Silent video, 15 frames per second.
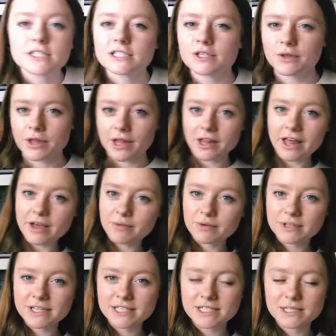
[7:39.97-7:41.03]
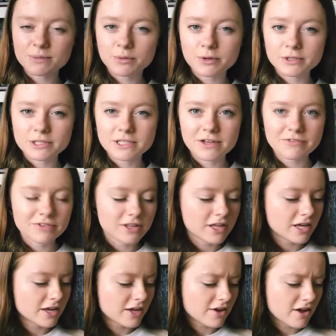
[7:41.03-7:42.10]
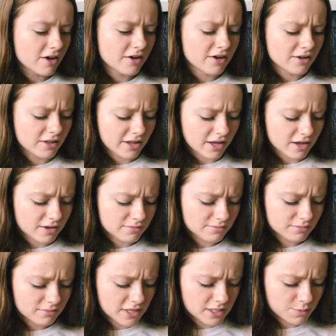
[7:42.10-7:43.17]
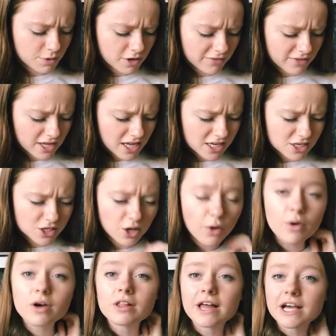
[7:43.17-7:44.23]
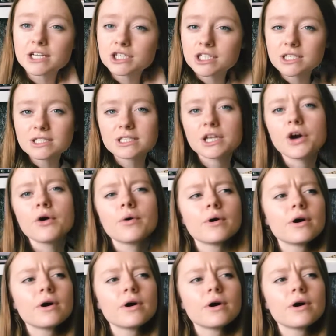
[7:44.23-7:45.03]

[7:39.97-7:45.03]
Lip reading: So they like released some more stuff in the, like that's part of the Indigo collection. So